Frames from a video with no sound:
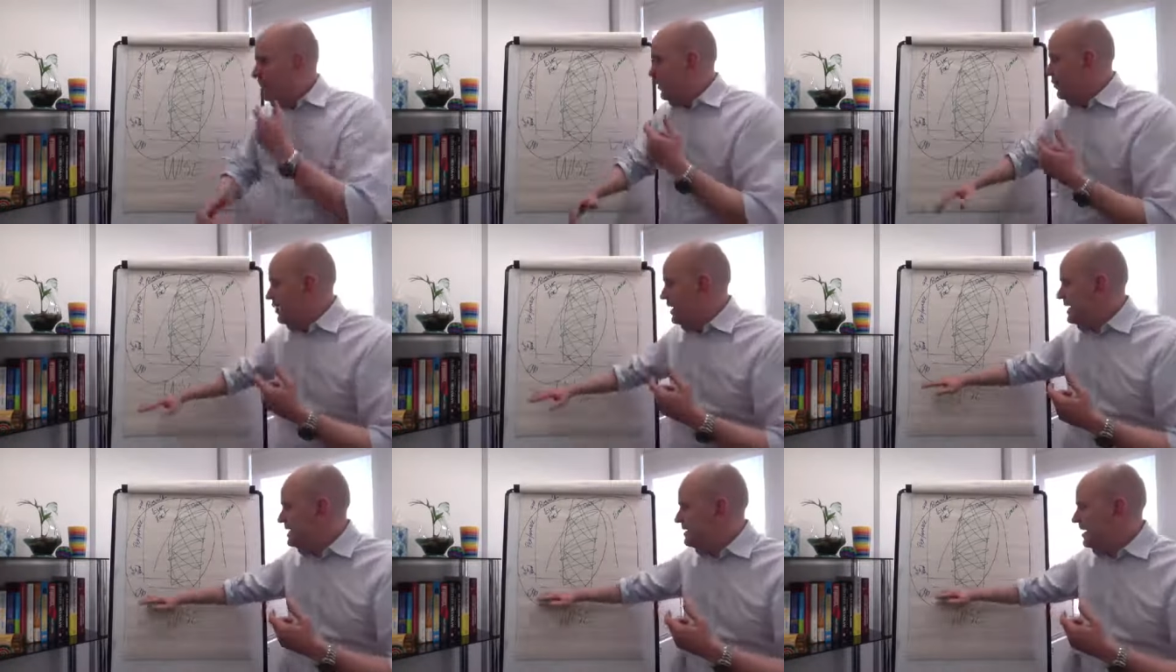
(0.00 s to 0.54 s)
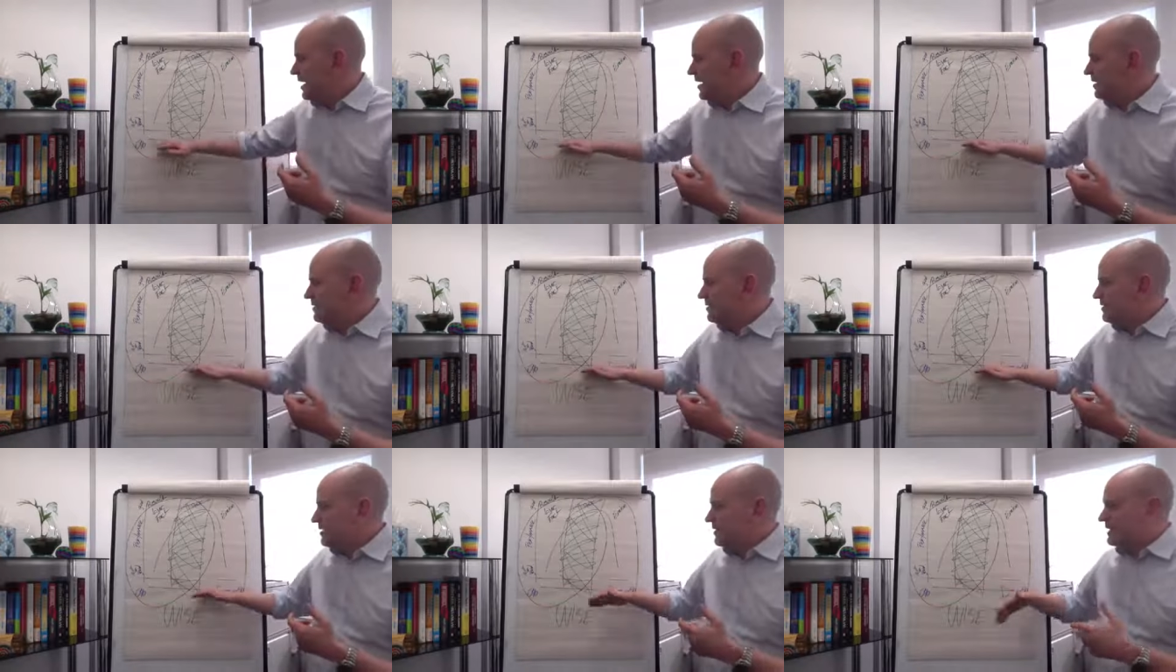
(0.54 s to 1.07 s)
we
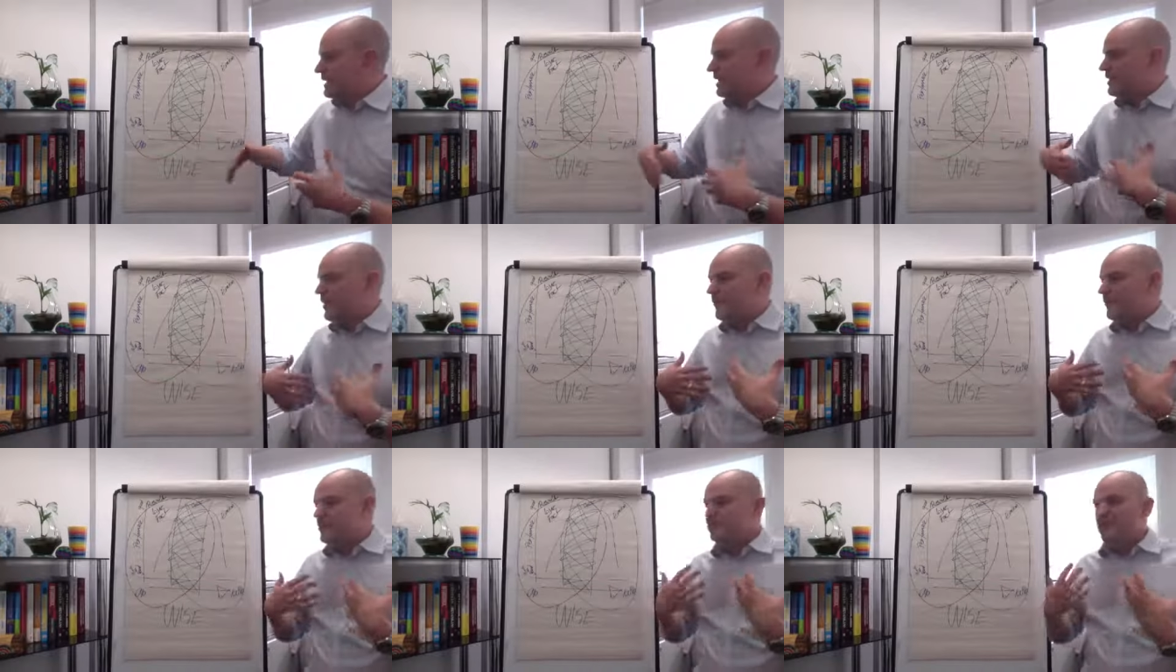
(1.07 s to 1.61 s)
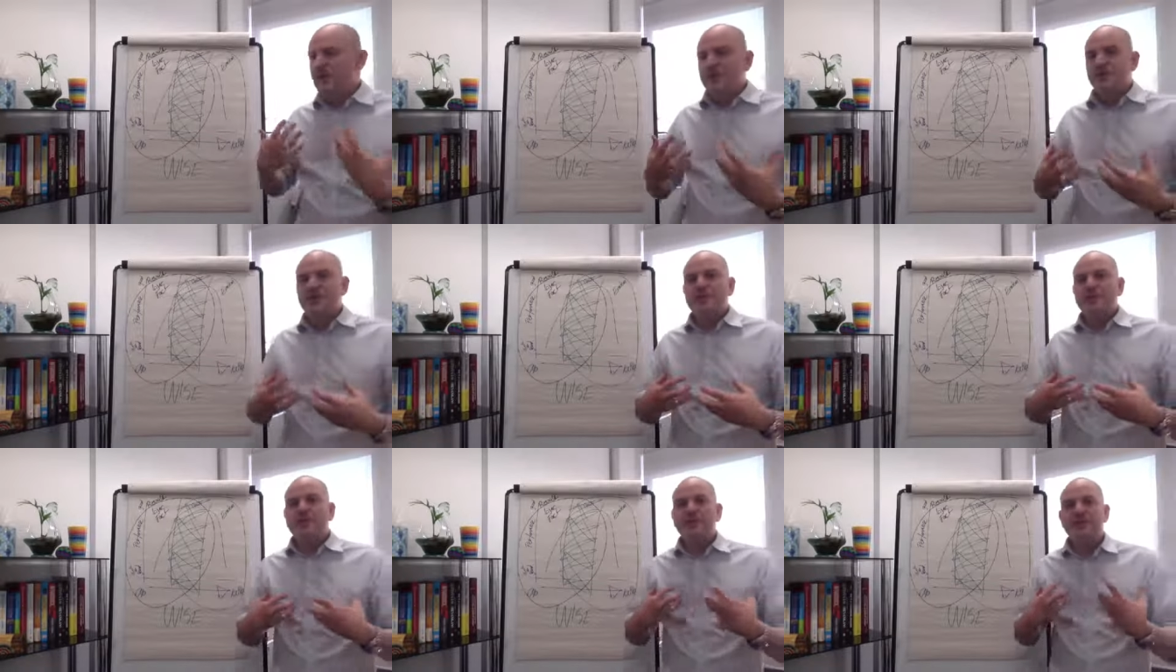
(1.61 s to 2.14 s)
know that our
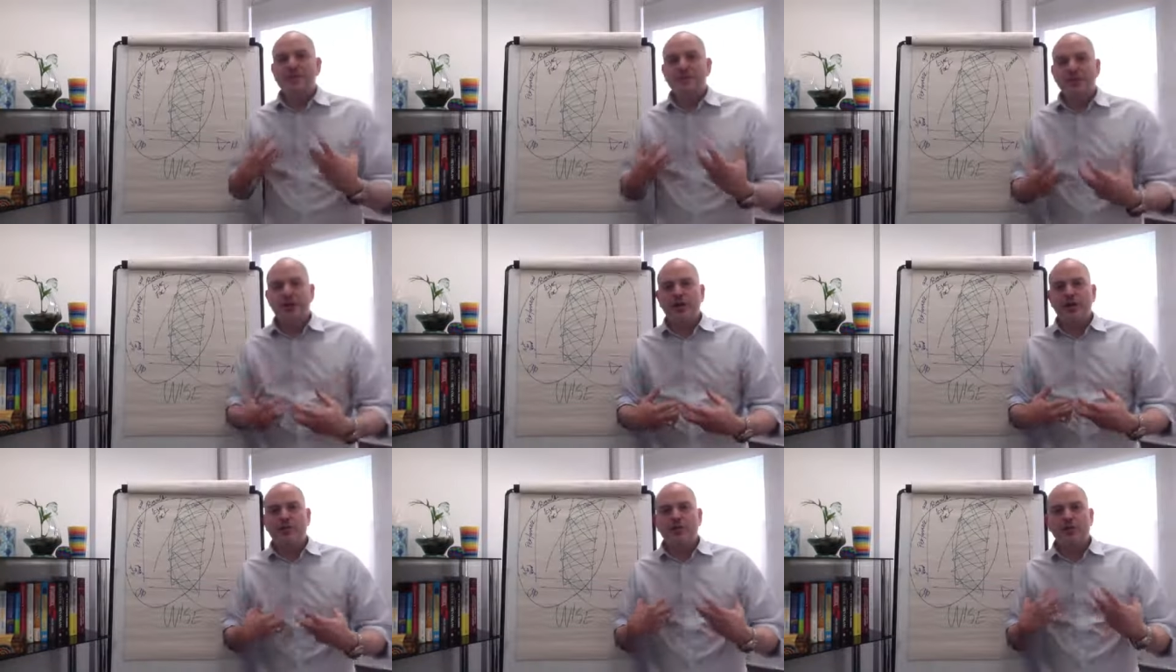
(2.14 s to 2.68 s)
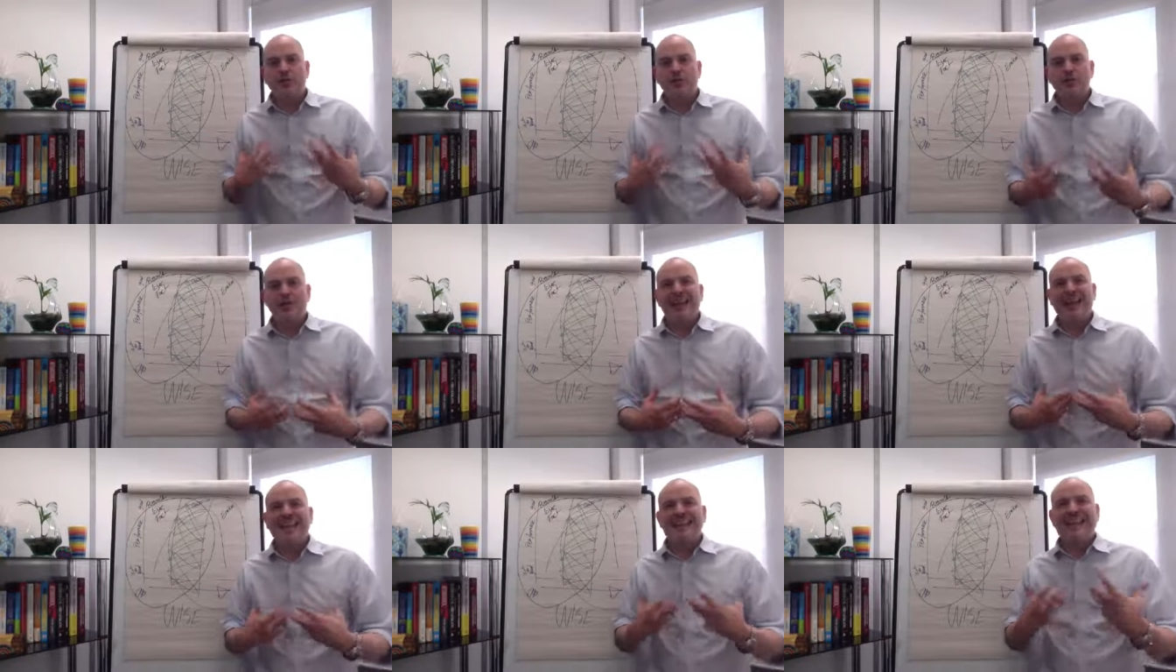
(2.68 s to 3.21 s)
emotions are designed to
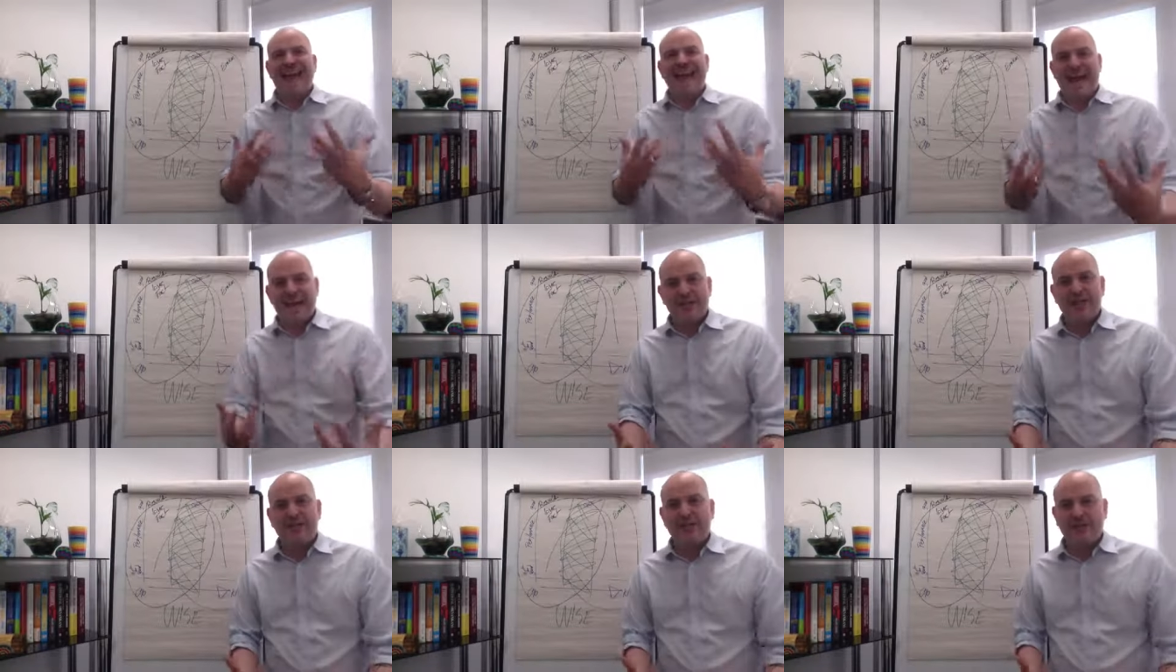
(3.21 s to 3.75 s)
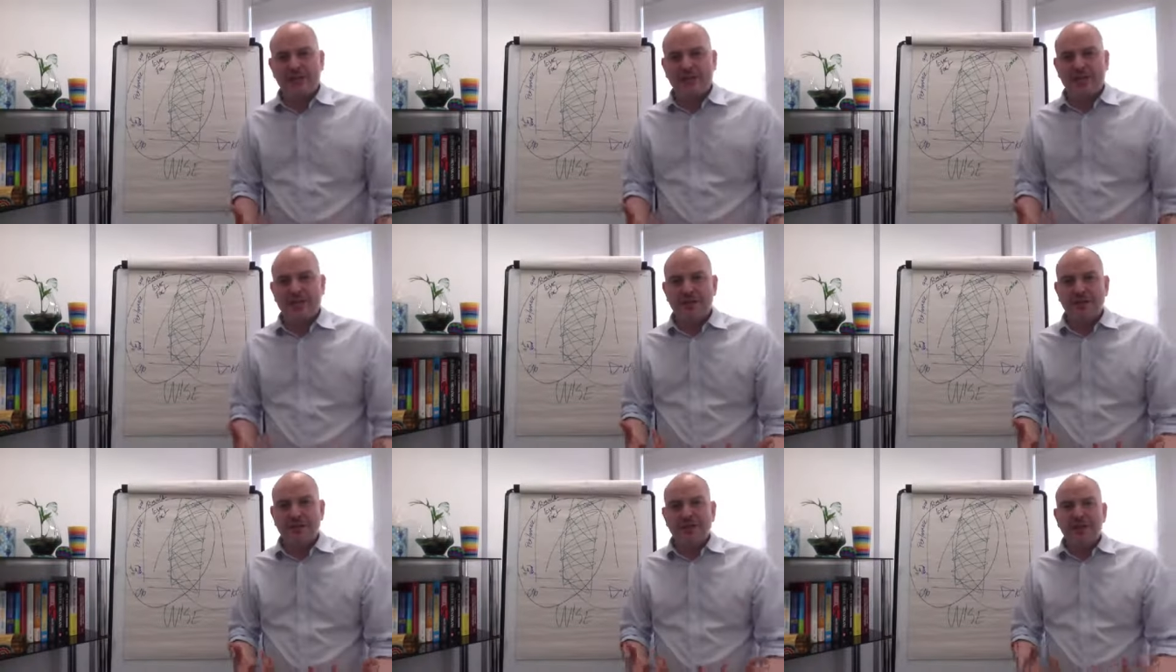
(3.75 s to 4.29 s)
create action.
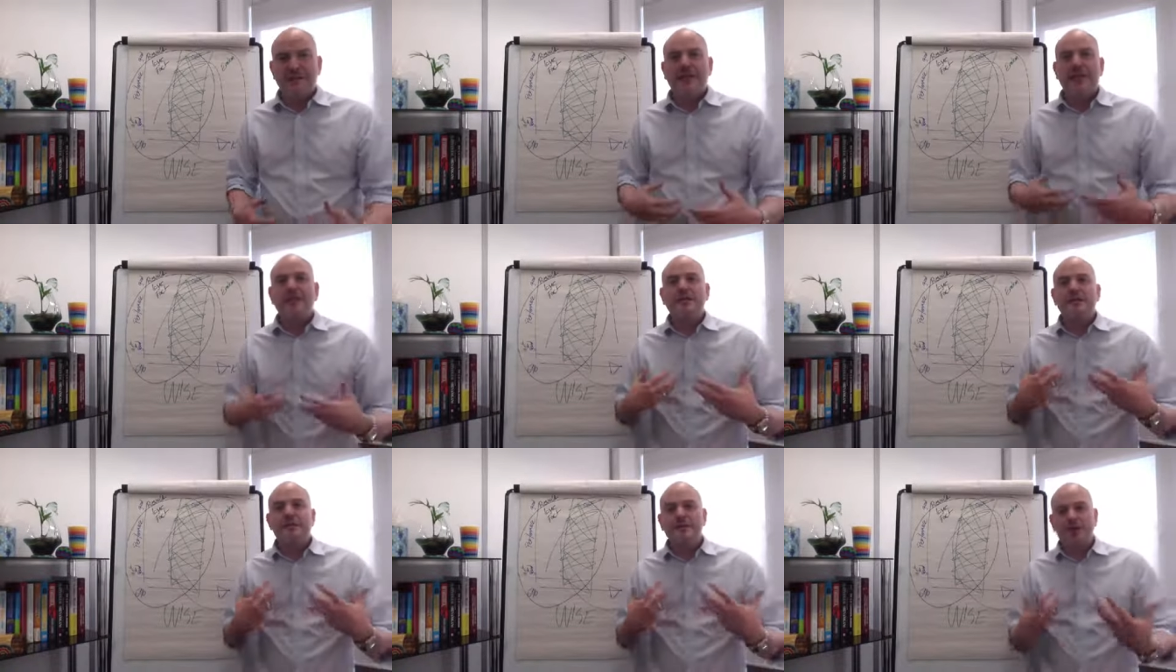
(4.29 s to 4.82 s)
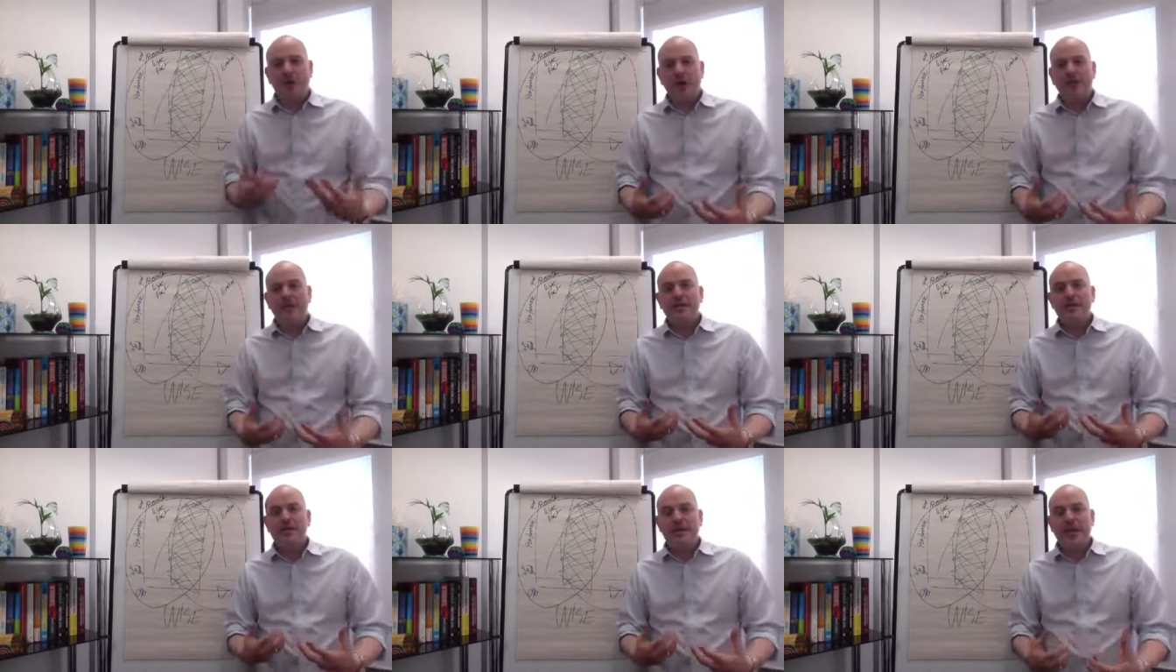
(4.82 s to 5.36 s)
They're
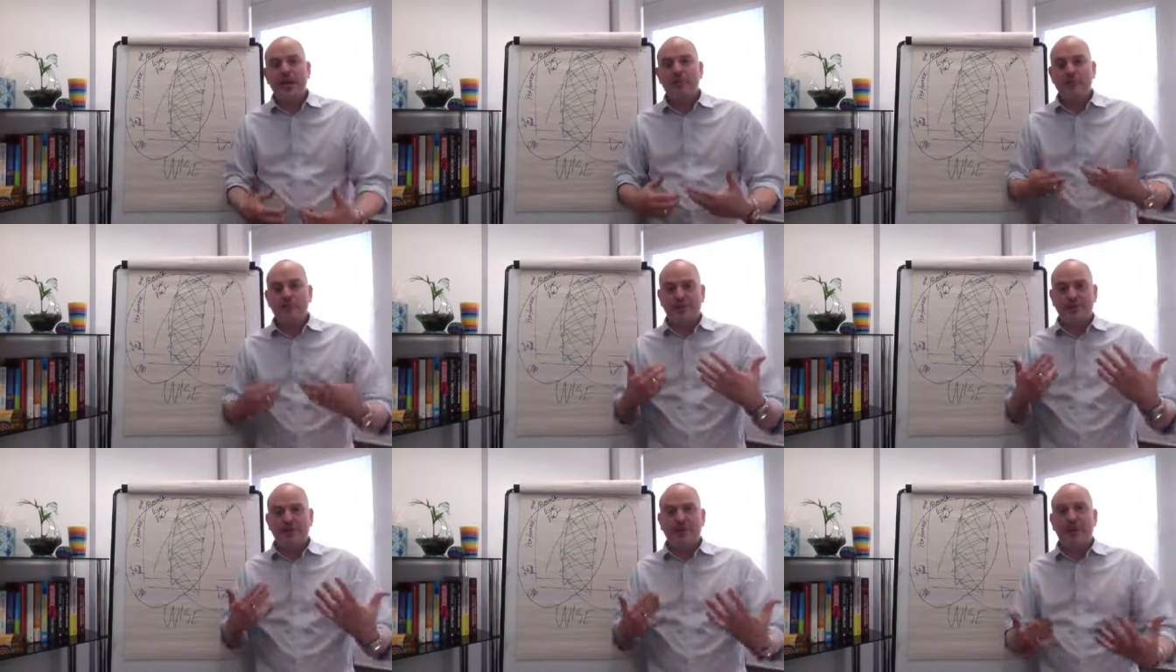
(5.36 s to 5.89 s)
designed to help us